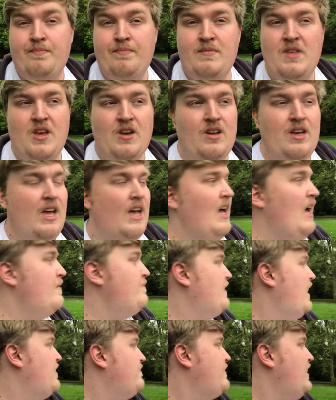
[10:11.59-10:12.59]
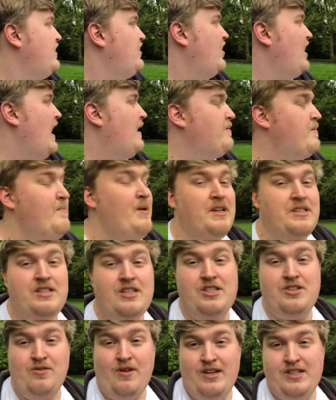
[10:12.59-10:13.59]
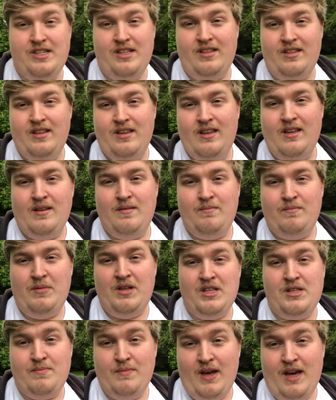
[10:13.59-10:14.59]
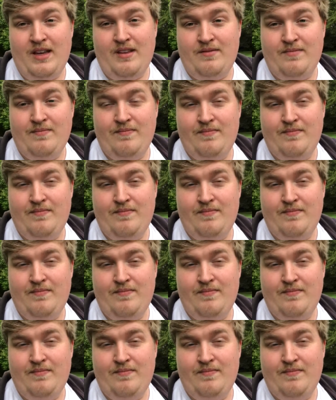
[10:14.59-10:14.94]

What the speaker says: Yeah, I may not have the best situation, but it's mine.